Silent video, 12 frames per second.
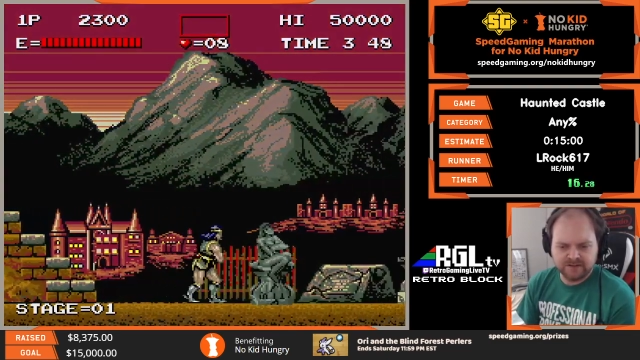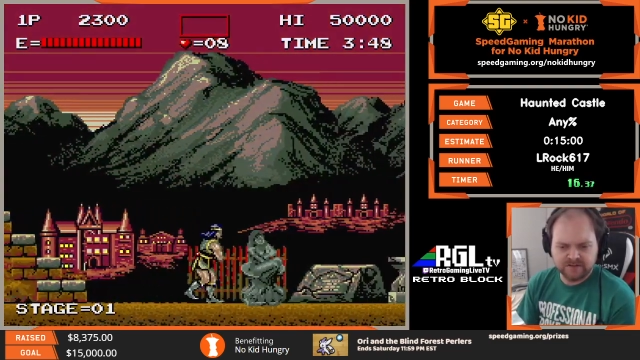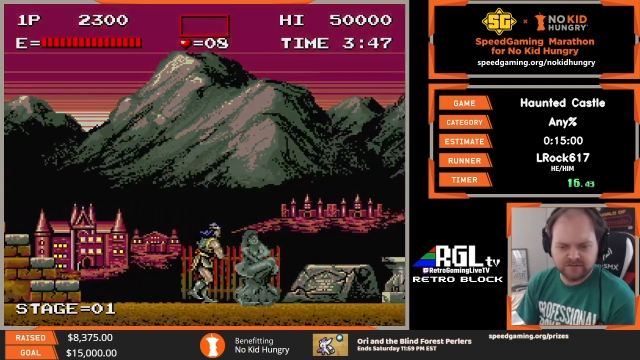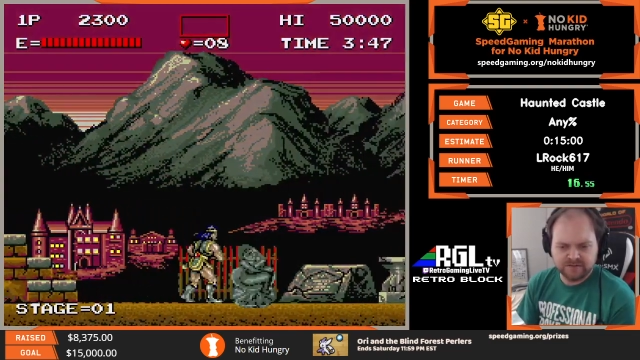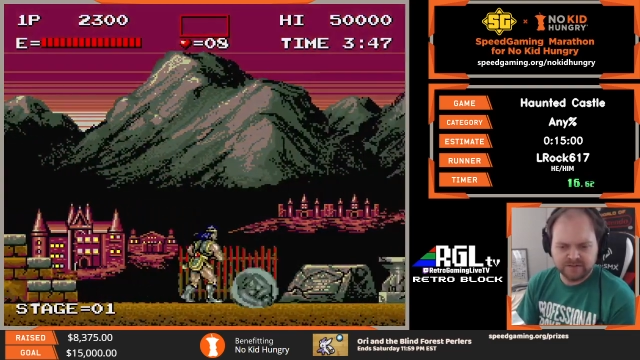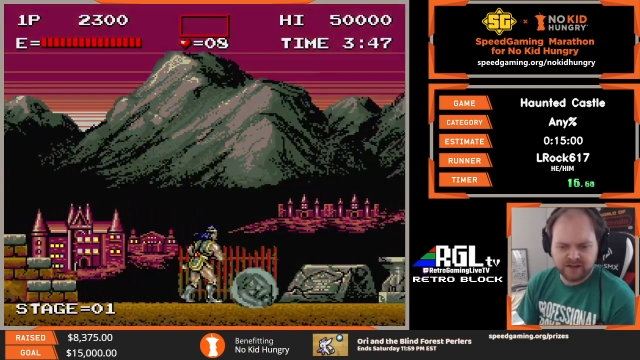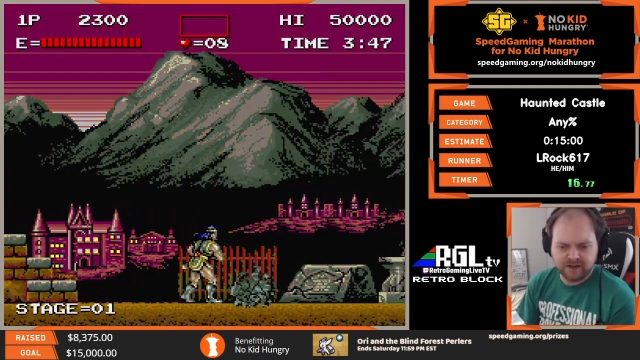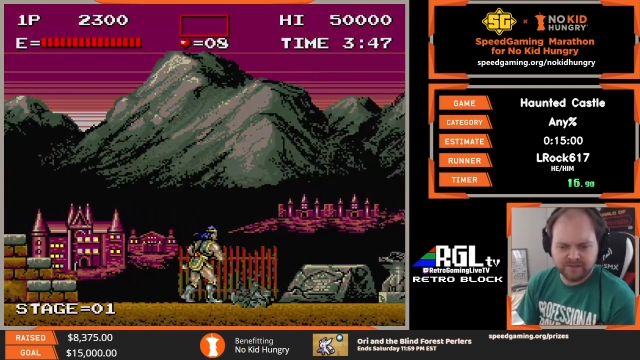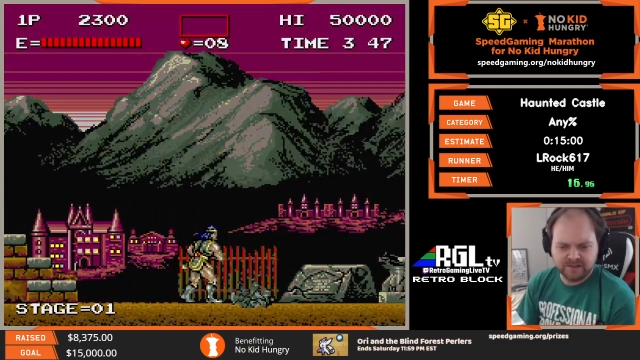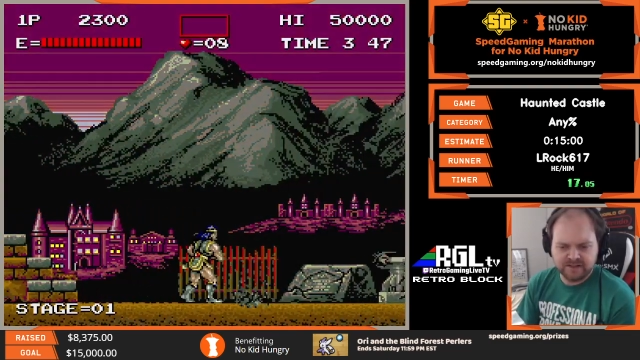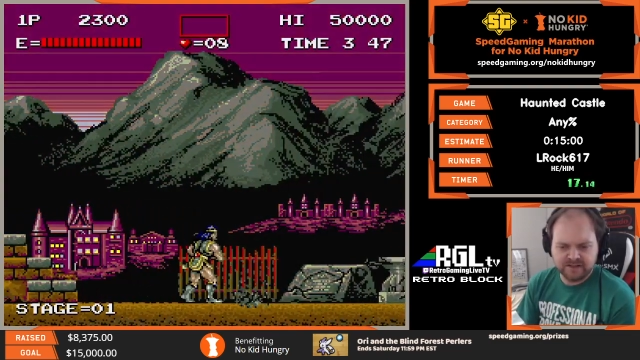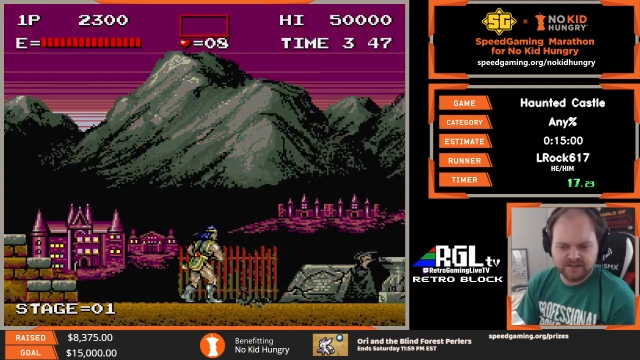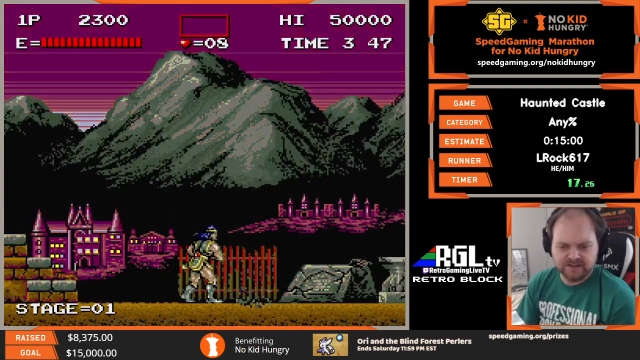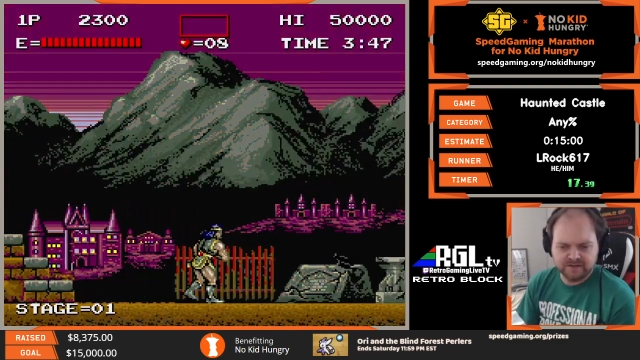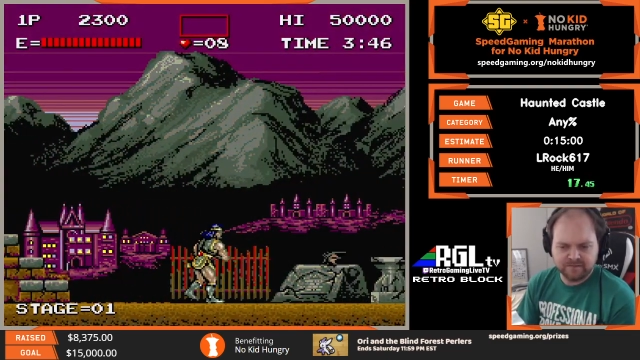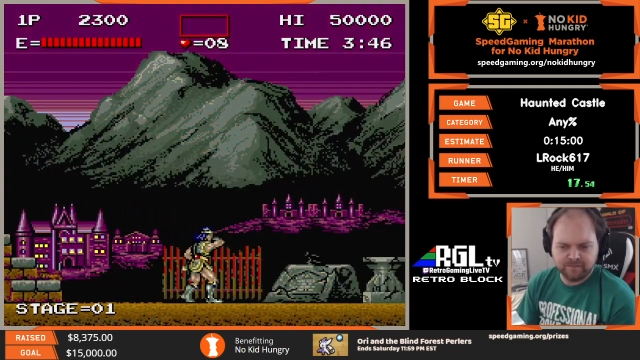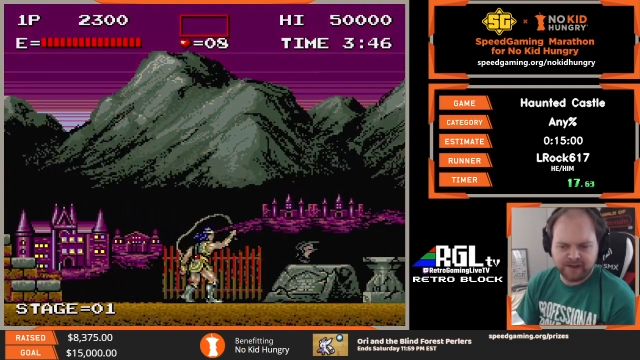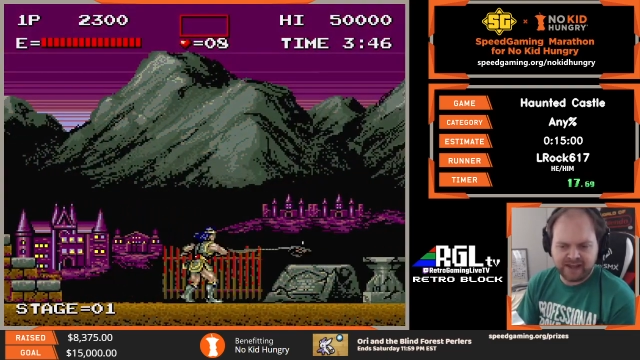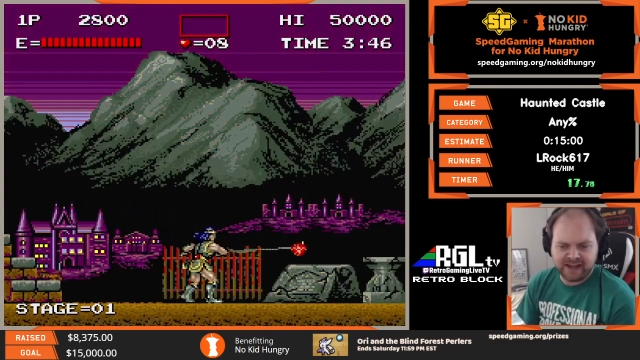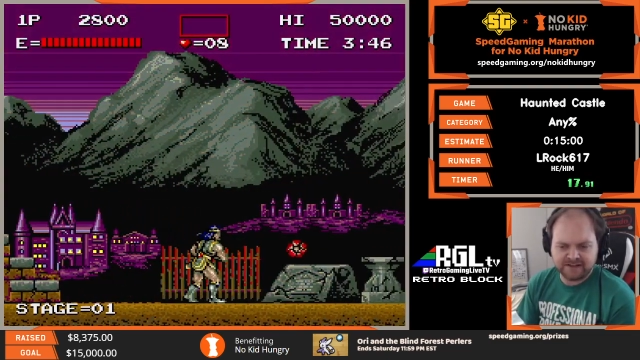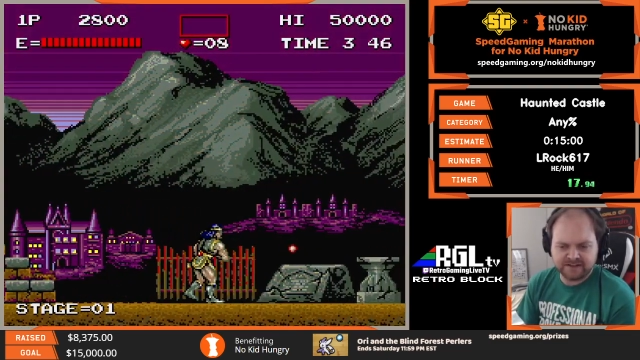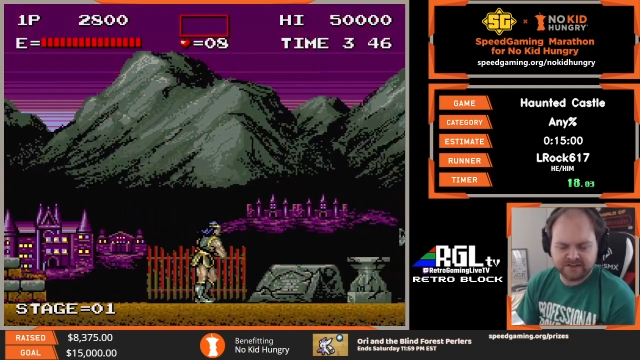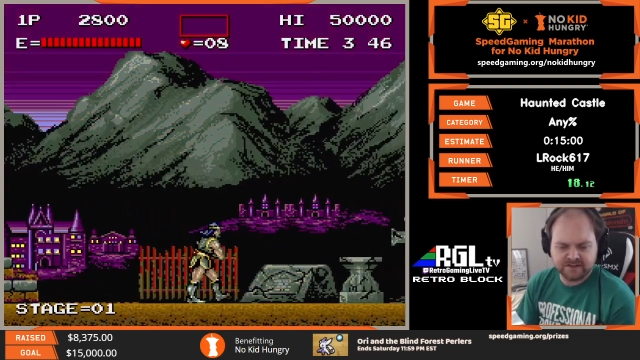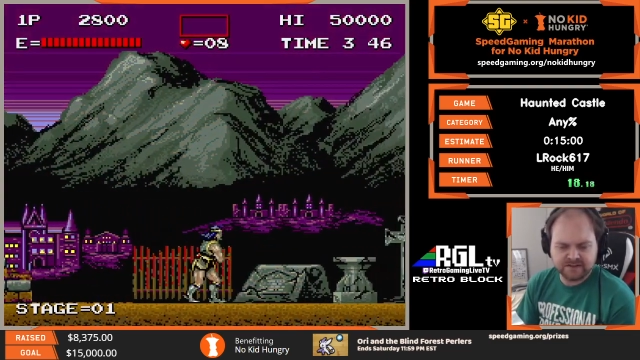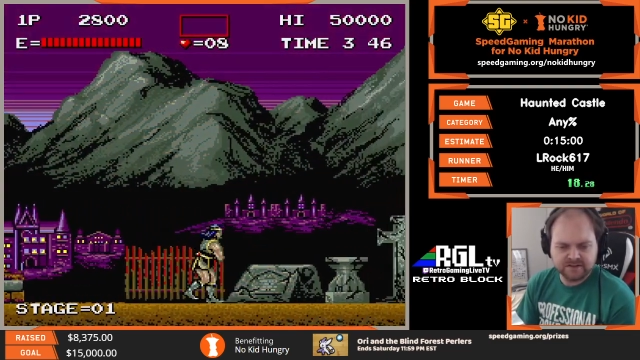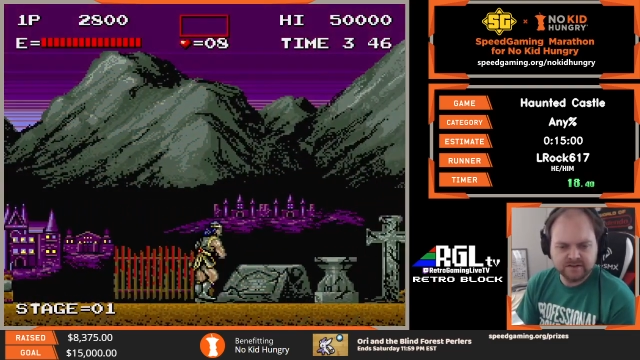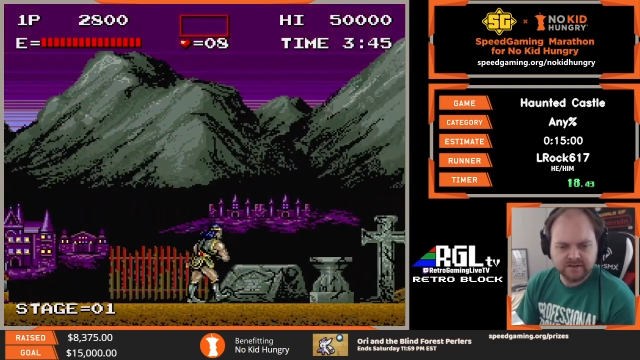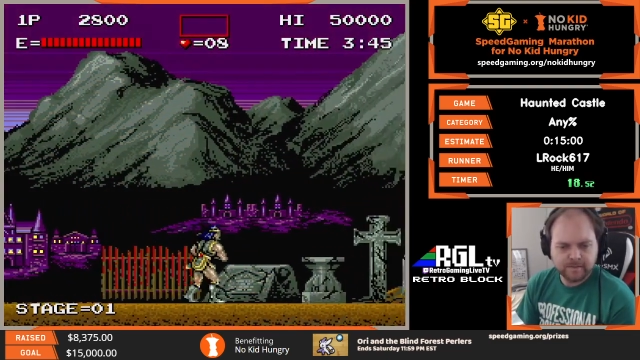and zombies and bats.